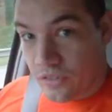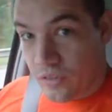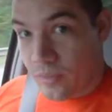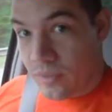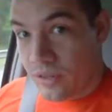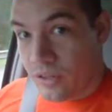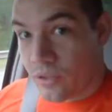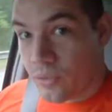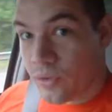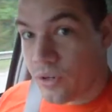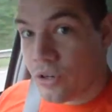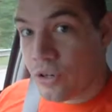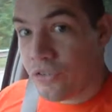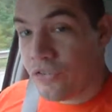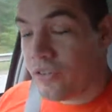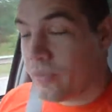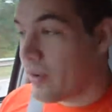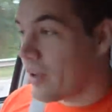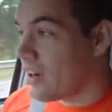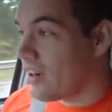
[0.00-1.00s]
We've been on the
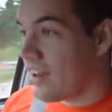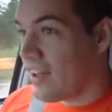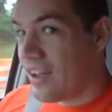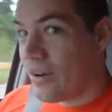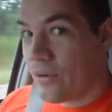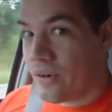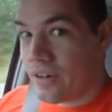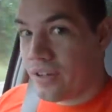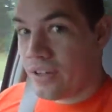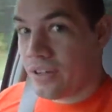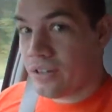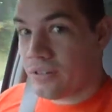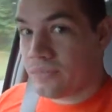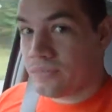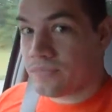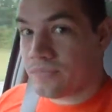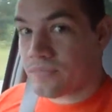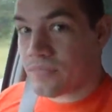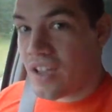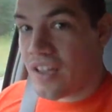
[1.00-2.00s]
road for about an hour now,
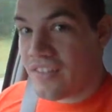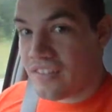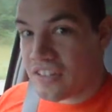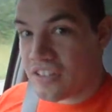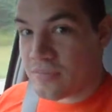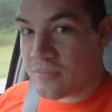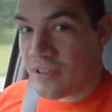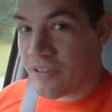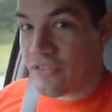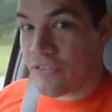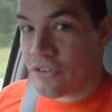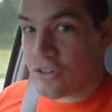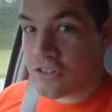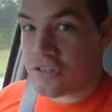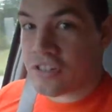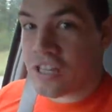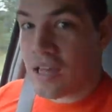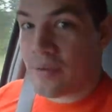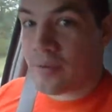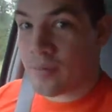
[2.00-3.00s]
and this is my
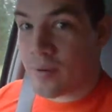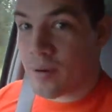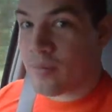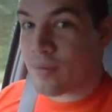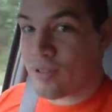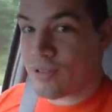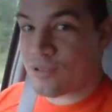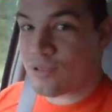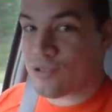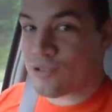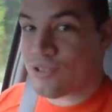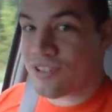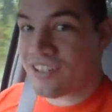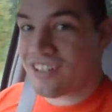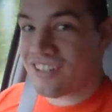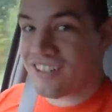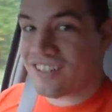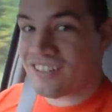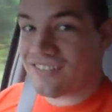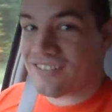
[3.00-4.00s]
first time in my brother's
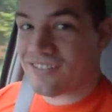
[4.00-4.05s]
truck.